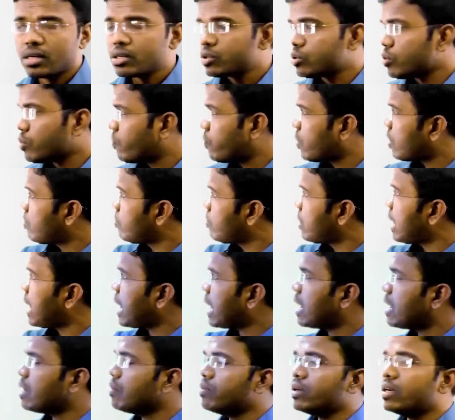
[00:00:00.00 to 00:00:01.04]
So from
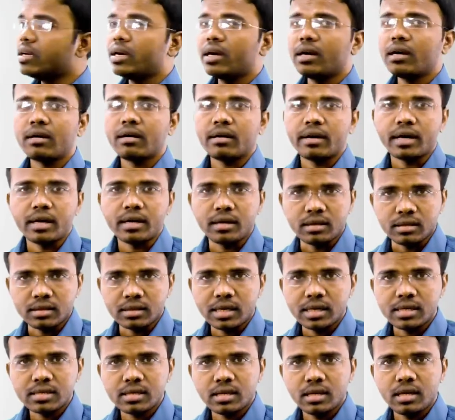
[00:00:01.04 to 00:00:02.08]
land we get rent
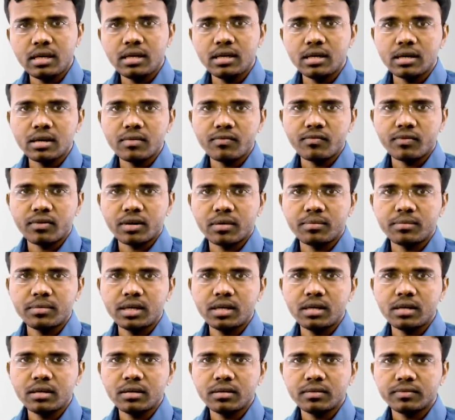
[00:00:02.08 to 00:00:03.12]
that is an income from
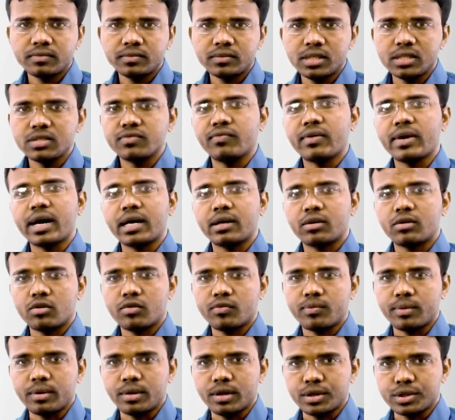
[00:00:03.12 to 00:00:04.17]
the this factor
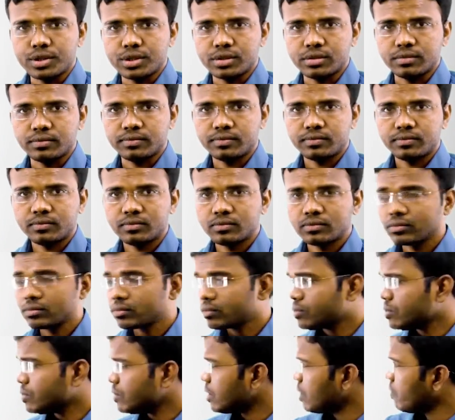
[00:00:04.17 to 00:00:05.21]
of production.
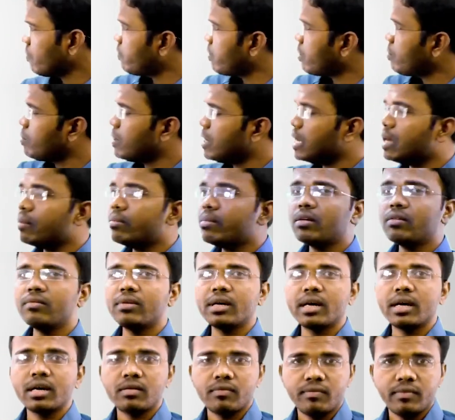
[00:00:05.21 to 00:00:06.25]
From labor
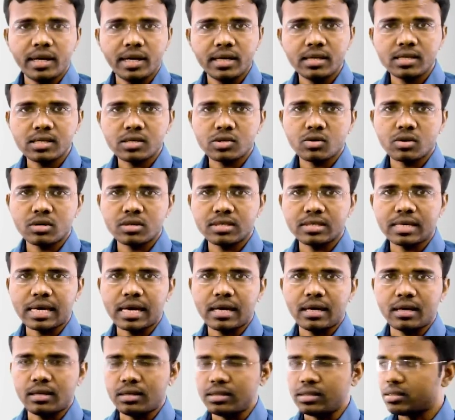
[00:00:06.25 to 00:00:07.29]
we get wages or
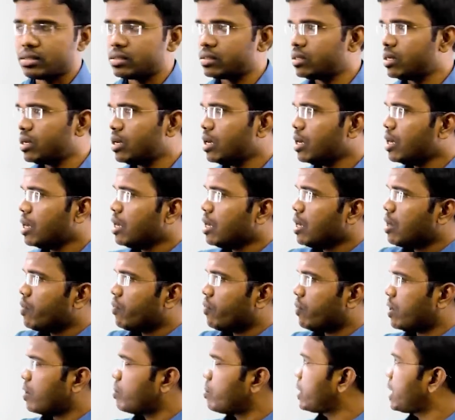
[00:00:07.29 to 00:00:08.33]
salaries.
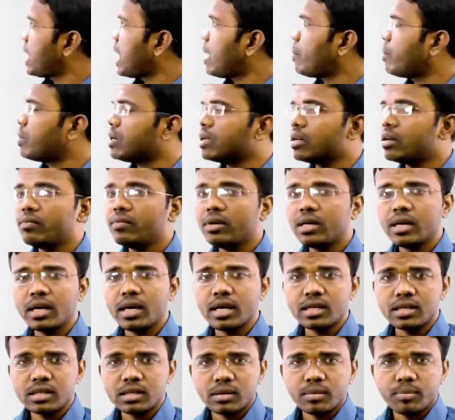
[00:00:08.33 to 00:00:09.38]
From capital we
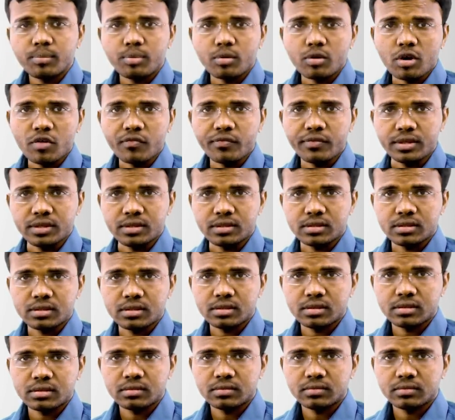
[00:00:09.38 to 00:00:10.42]
get
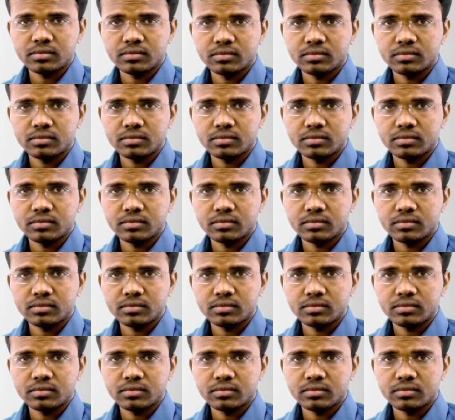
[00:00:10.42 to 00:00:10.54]
profits